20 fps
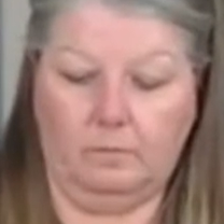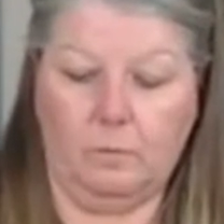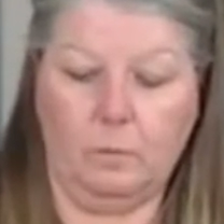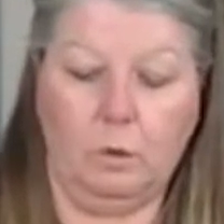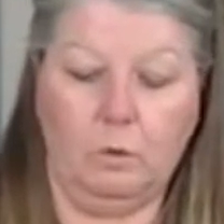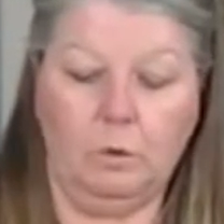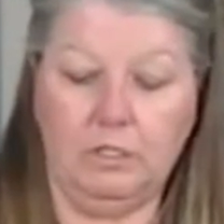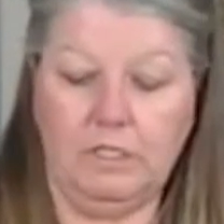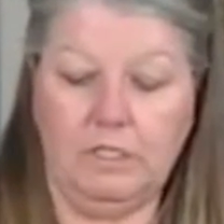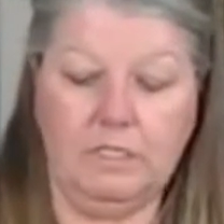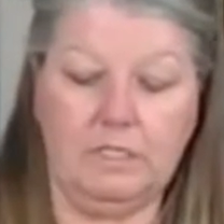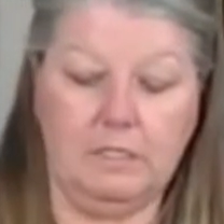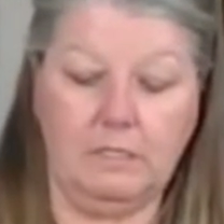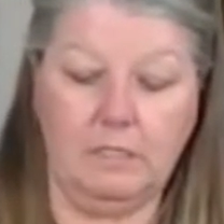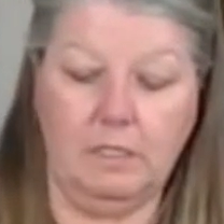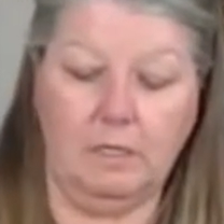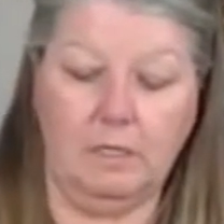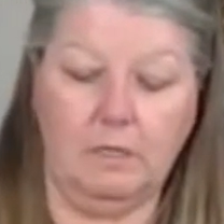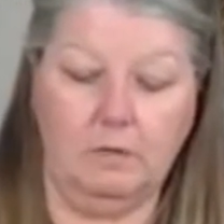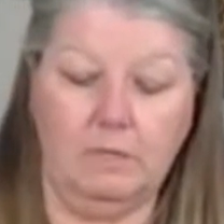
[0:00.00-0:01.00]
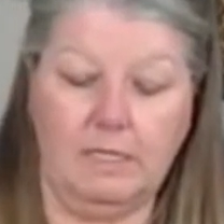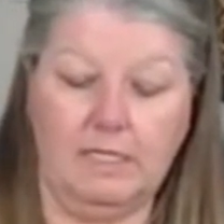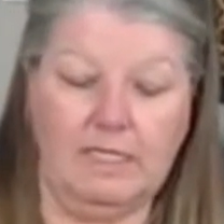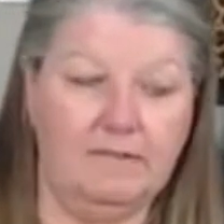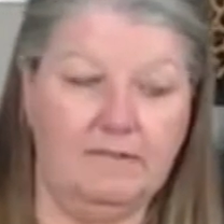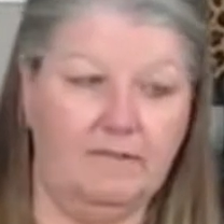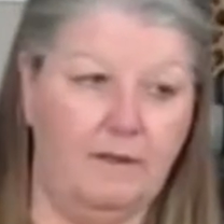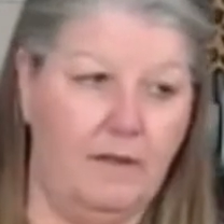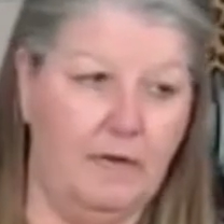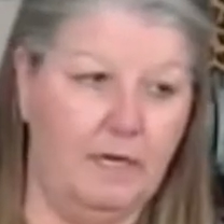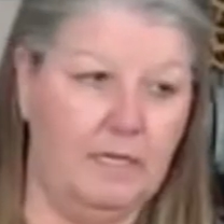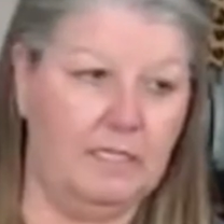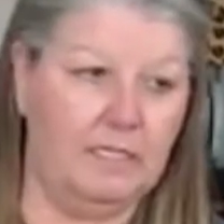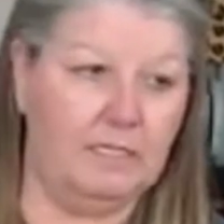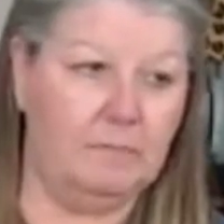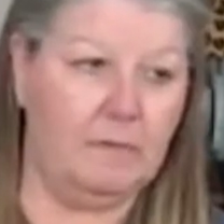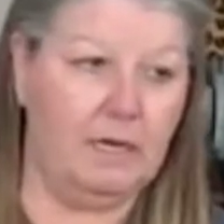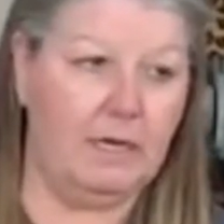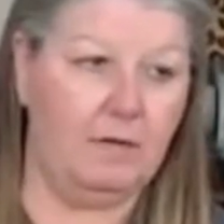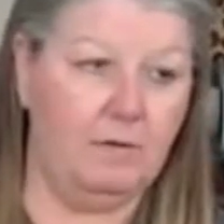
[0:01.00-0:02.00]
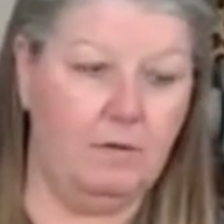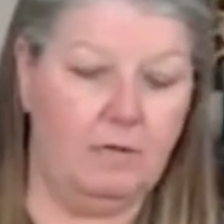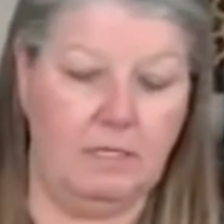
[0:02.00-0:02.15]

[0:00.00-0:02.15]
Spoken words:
Which is, that's fine. It's better